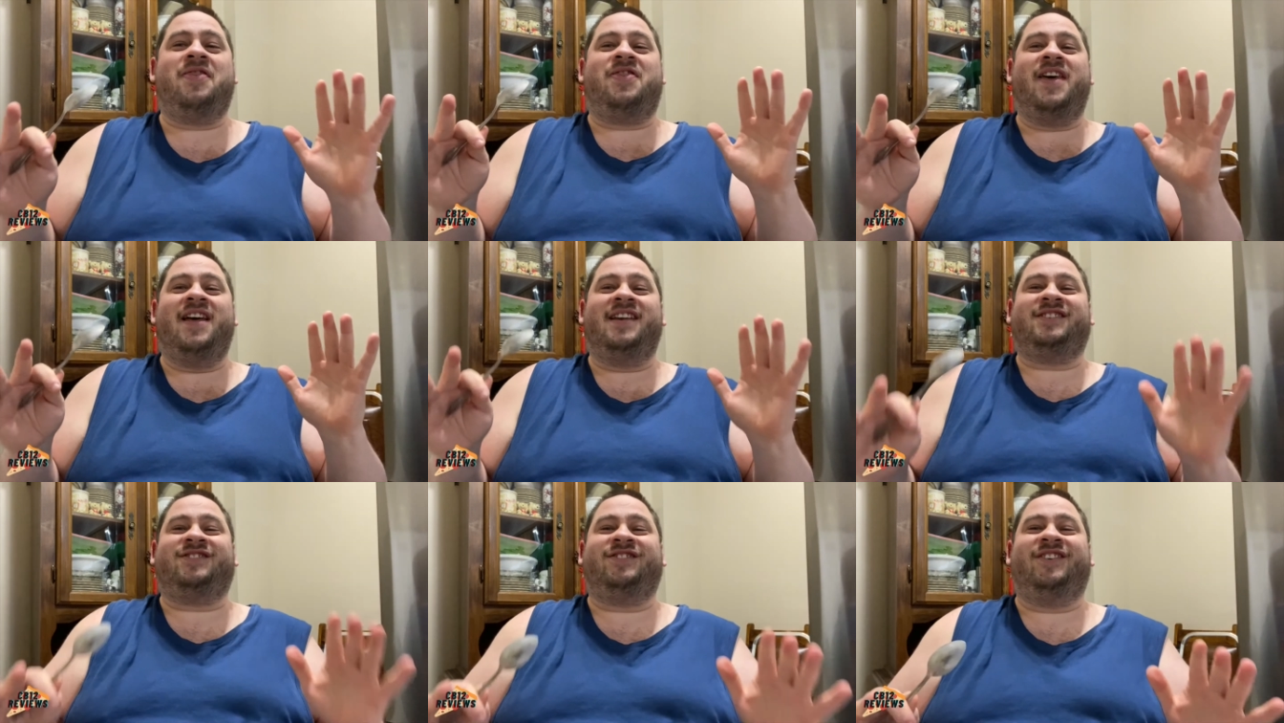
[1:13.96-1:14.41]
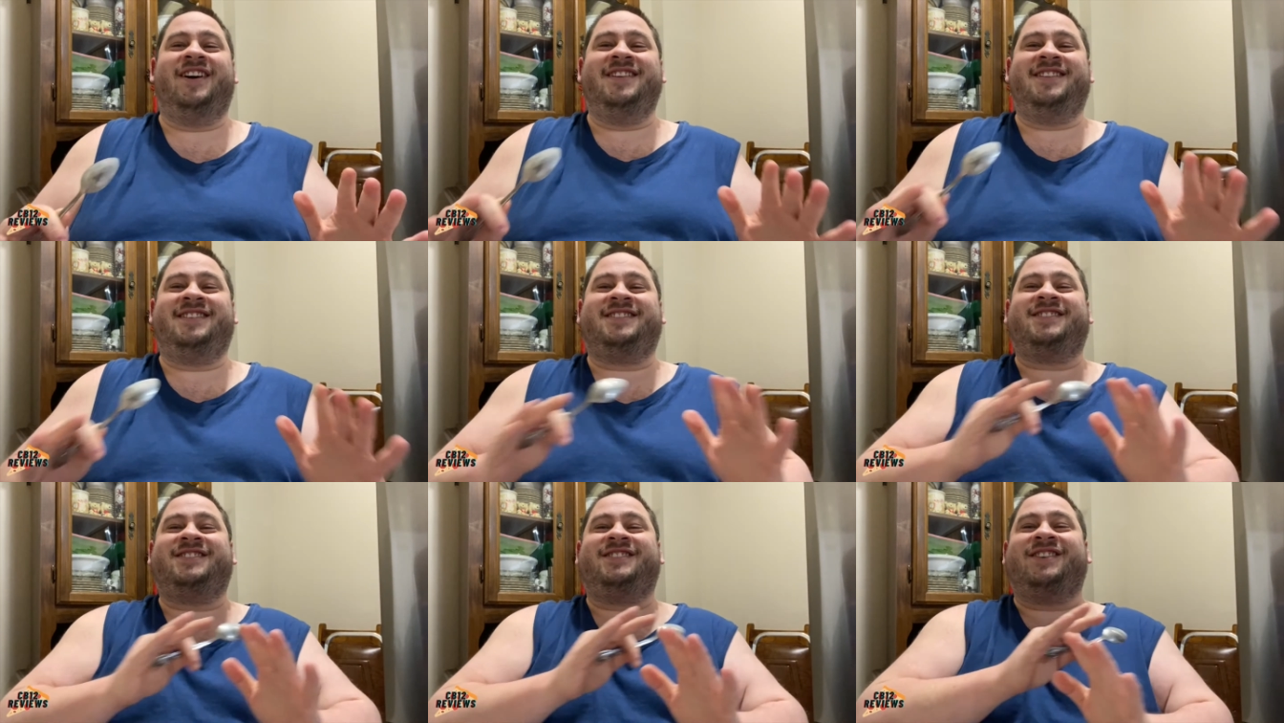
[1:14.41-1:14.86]
this
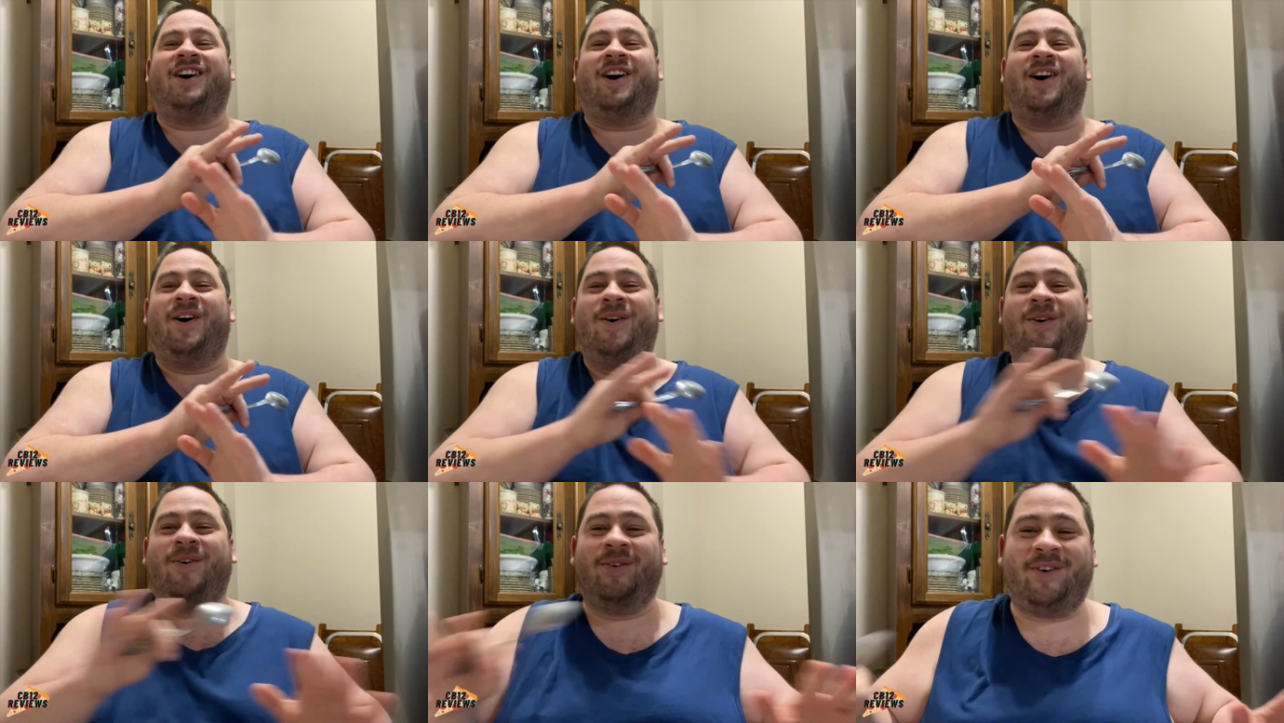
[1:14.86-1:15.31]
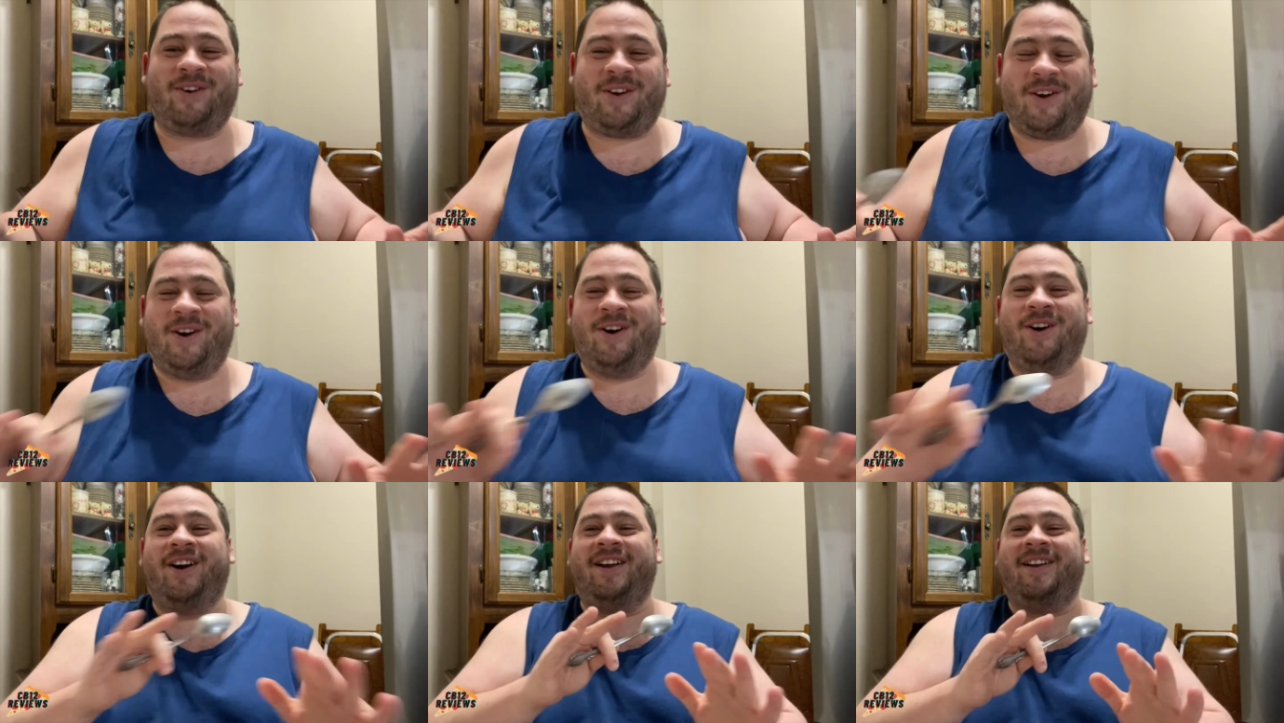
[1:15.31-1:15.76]
one's so
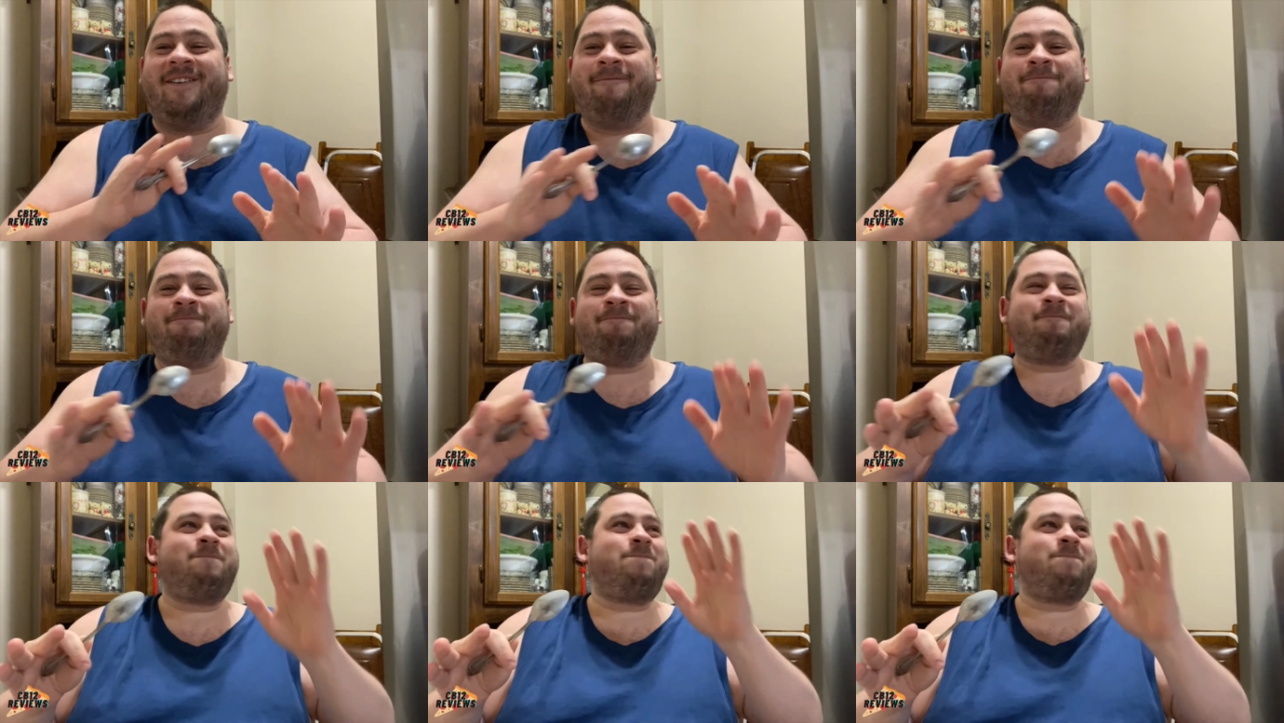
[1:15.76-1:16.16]
good.